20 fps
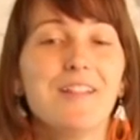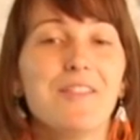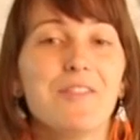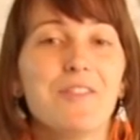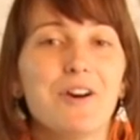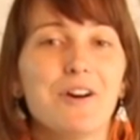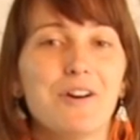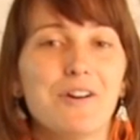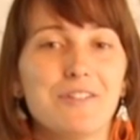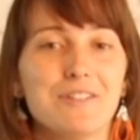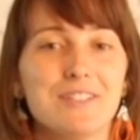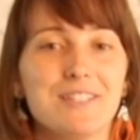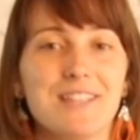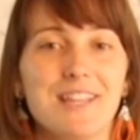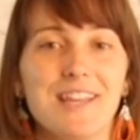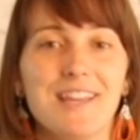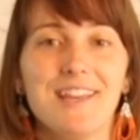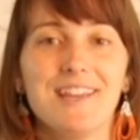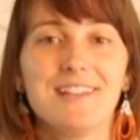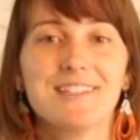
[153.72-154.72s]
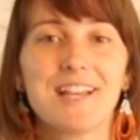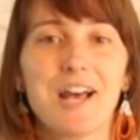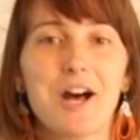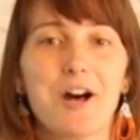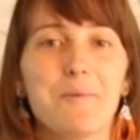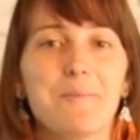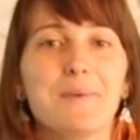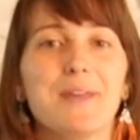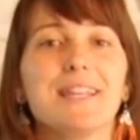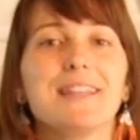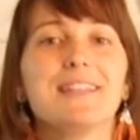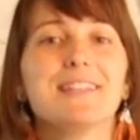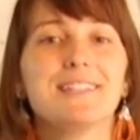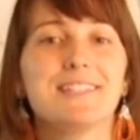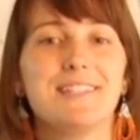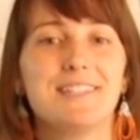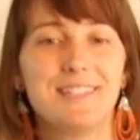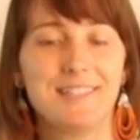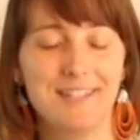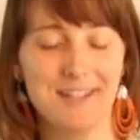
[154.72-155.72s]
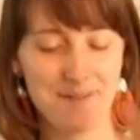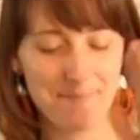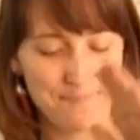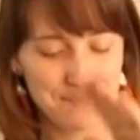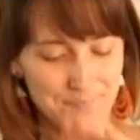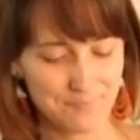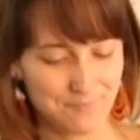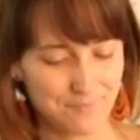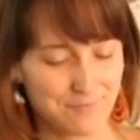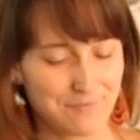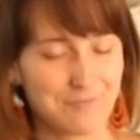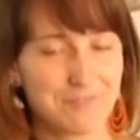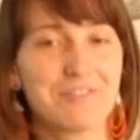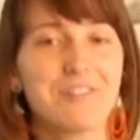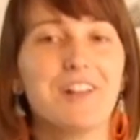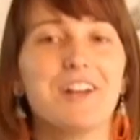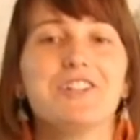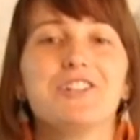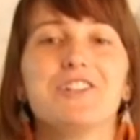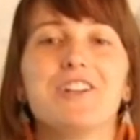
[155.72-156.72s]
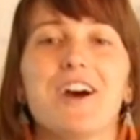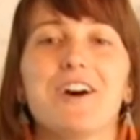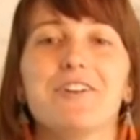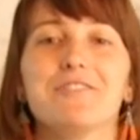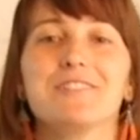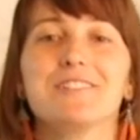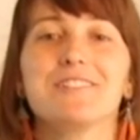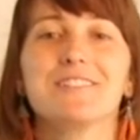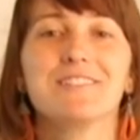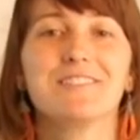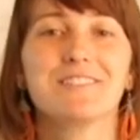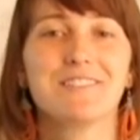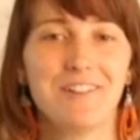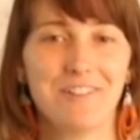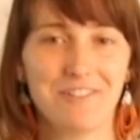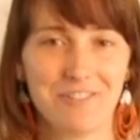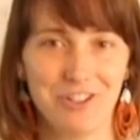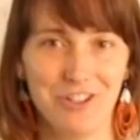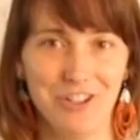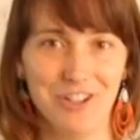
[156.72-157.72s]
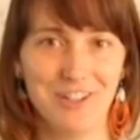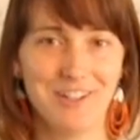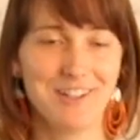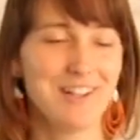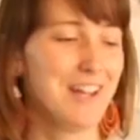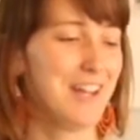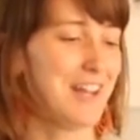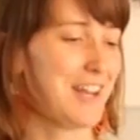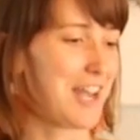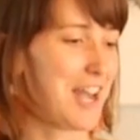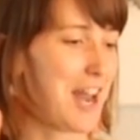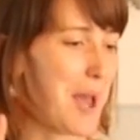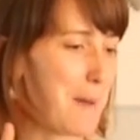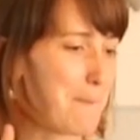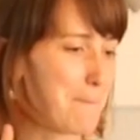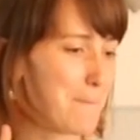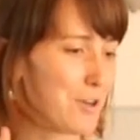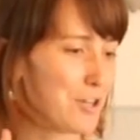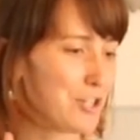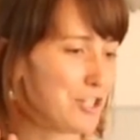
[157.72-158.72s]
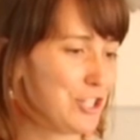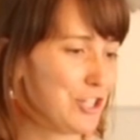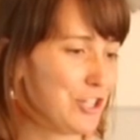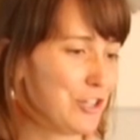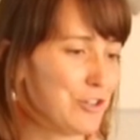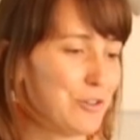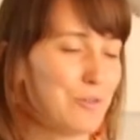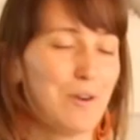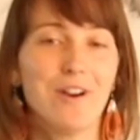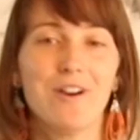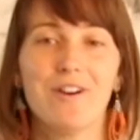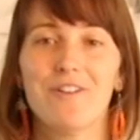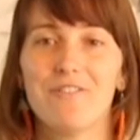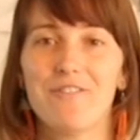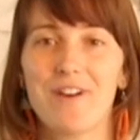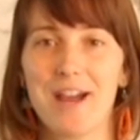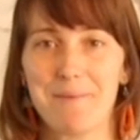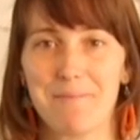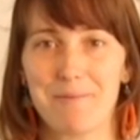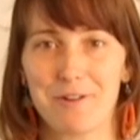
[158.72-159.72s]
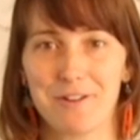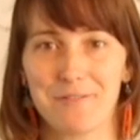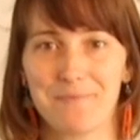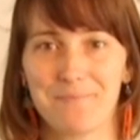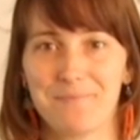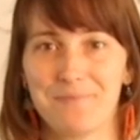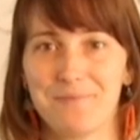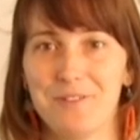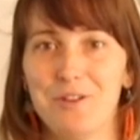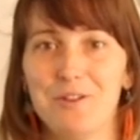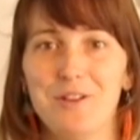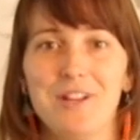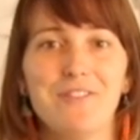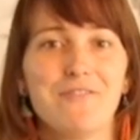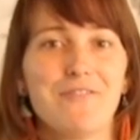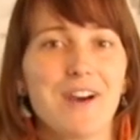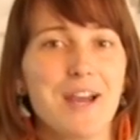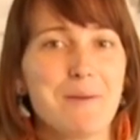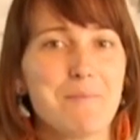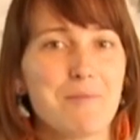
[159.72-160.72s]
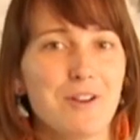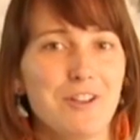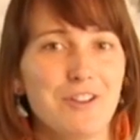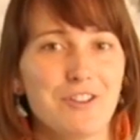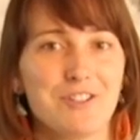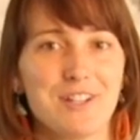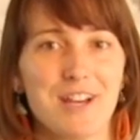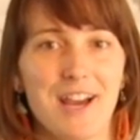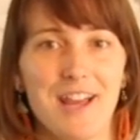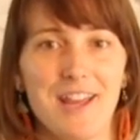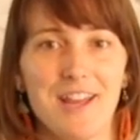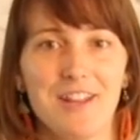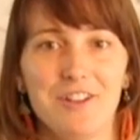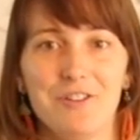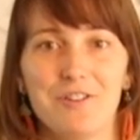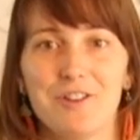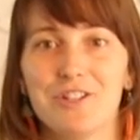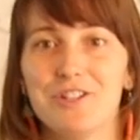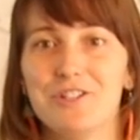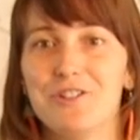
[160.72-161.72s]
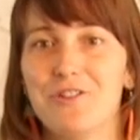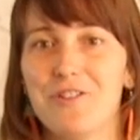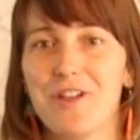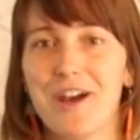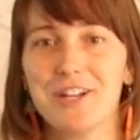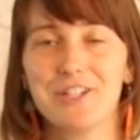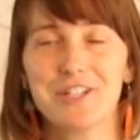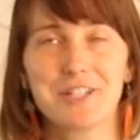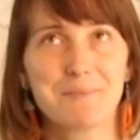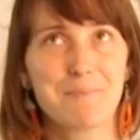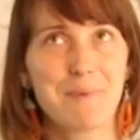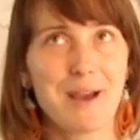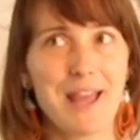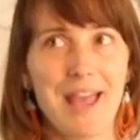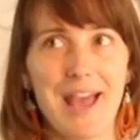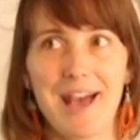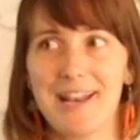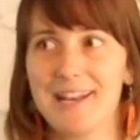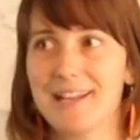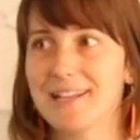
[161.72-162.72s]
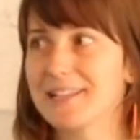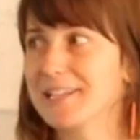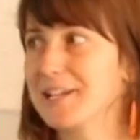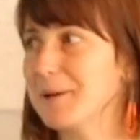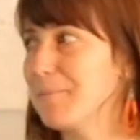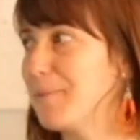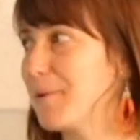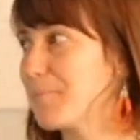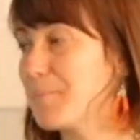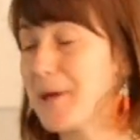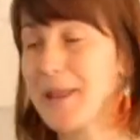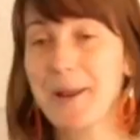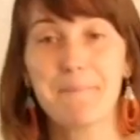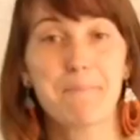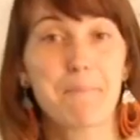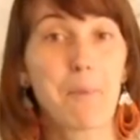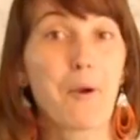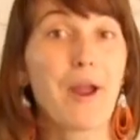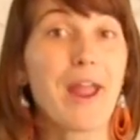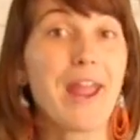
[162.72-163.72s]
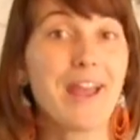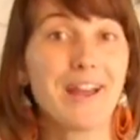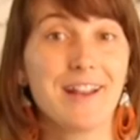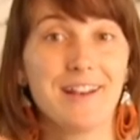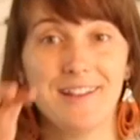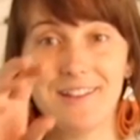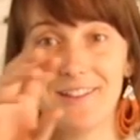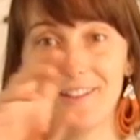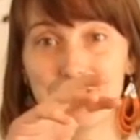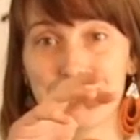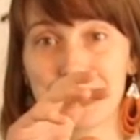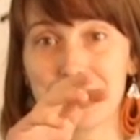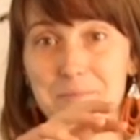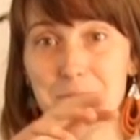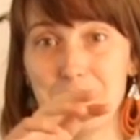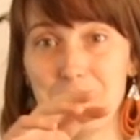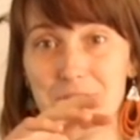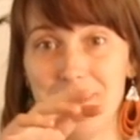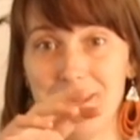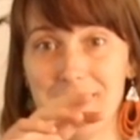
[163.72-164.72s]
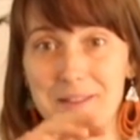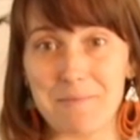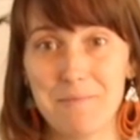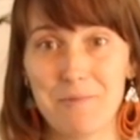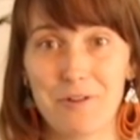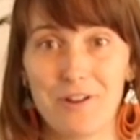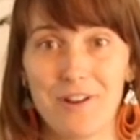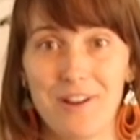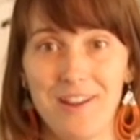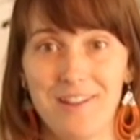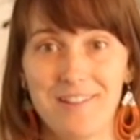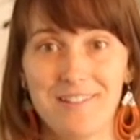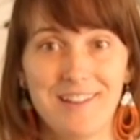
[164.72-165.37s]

Those things help get the system flushed out. Good. Number two, fiber. You need fiber in your diet. You can do that just by adding a little bit of bran in their smoothie in the morning.